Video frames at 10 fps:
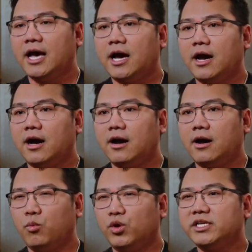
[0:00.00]

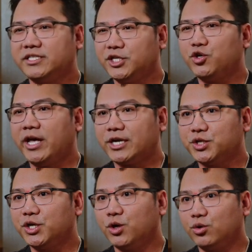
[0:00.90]
once tissue
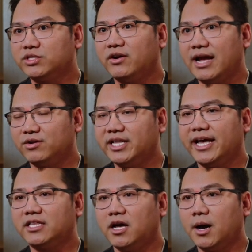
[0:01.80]
actually grows around
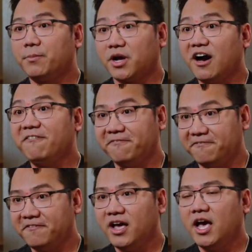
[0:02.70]
that
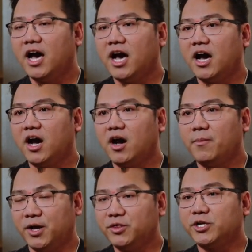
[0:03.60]
cuff
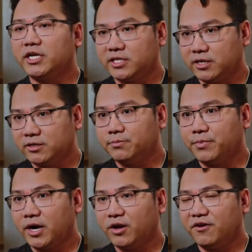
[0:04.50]
under the tunneled
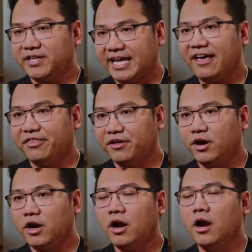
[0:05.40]
part of the
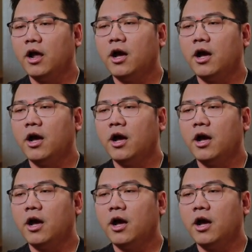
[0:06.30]
catheter.